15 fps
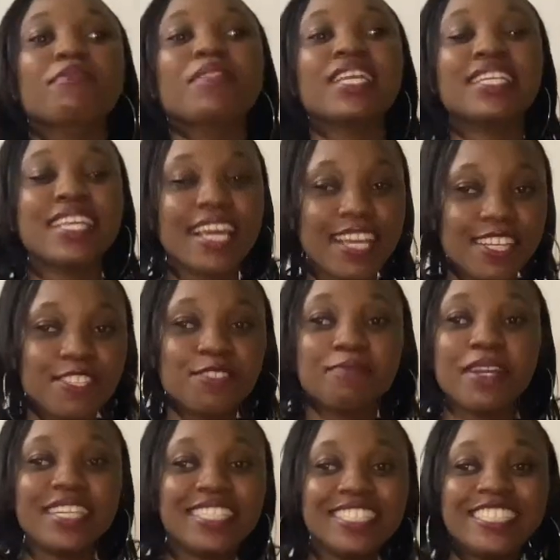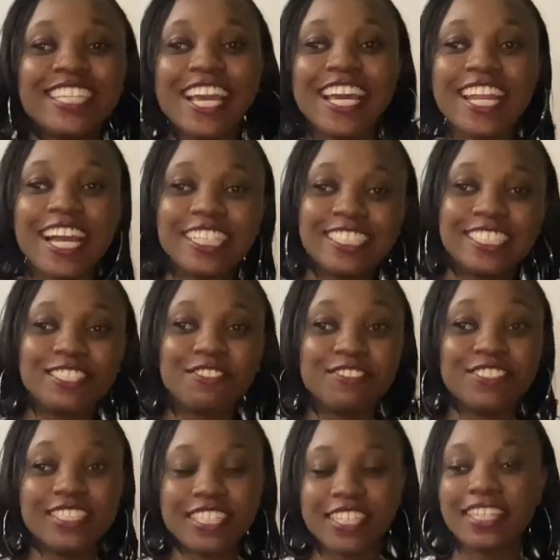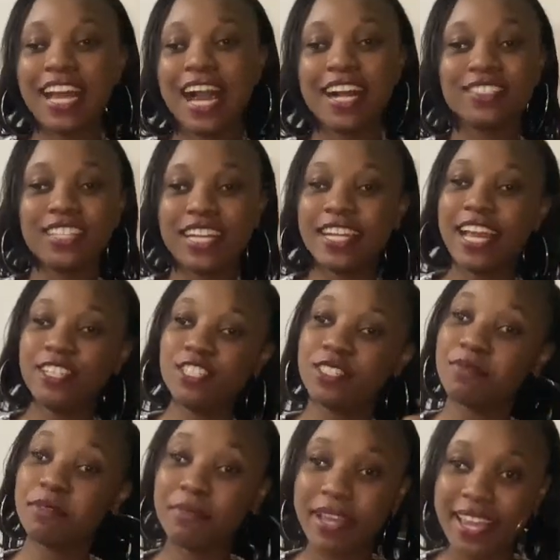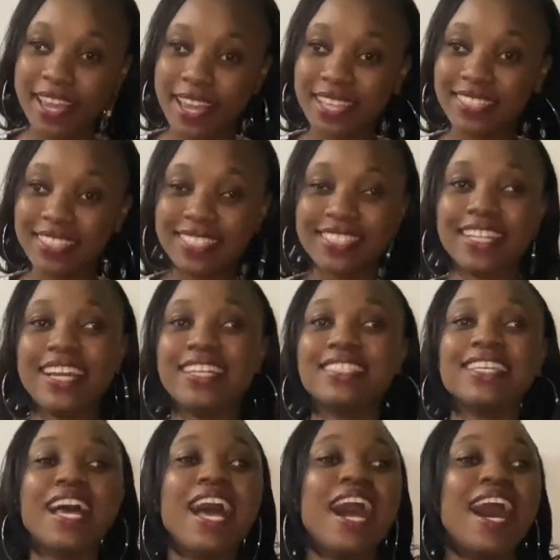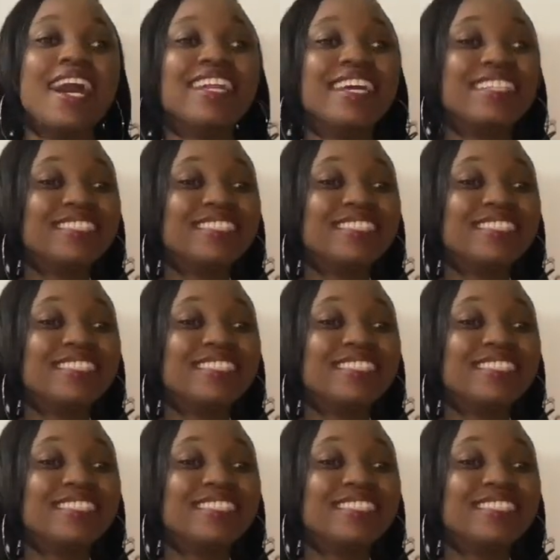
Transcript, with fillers: So that's basically what I mean, meaning that if you keep uploading videos every day,